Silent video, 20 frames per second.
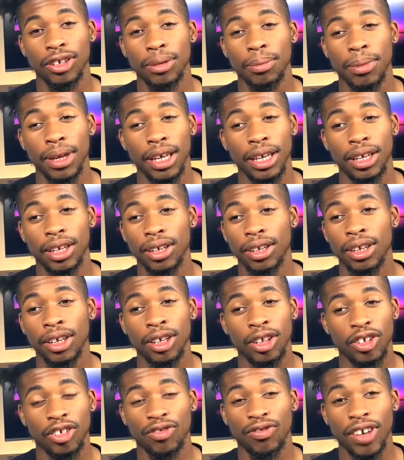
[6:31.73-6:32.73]
make
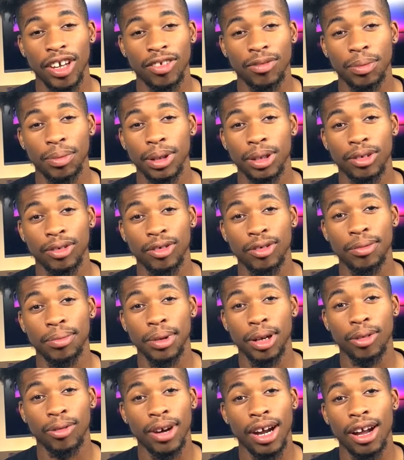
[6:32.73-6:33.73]
your Facebook group
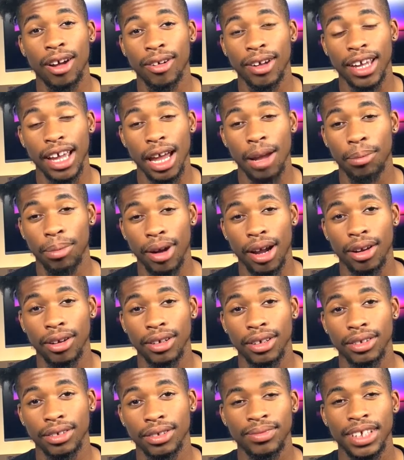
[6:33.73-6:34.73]
around cat
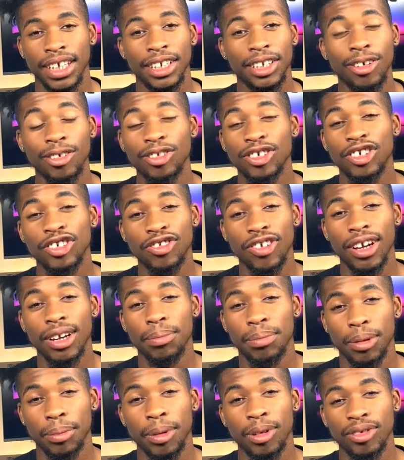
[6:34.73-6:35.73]
products. And don't just try to
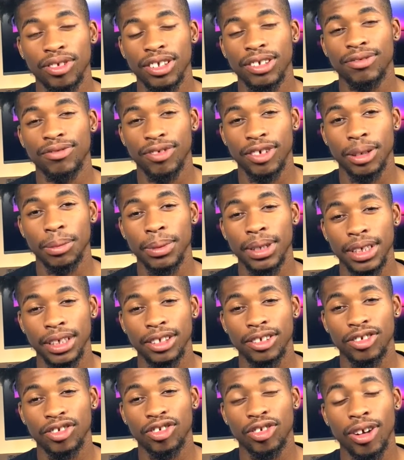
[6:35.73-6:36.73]
promote something for the
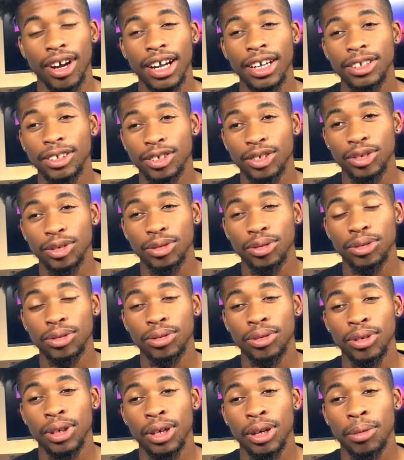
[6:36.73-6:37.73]
money. Try
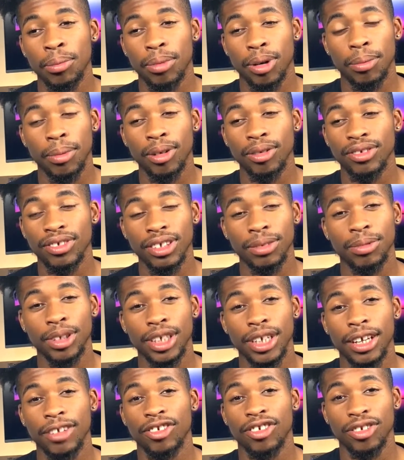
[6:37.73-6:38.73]
to promote something
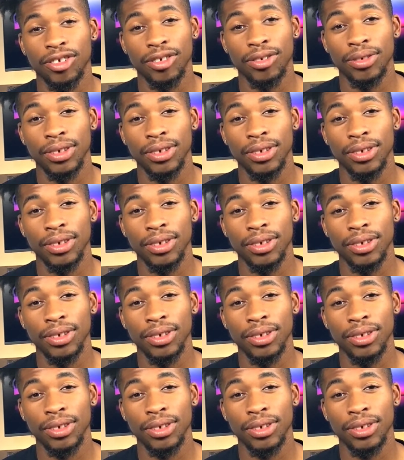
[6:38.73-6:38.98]
that you're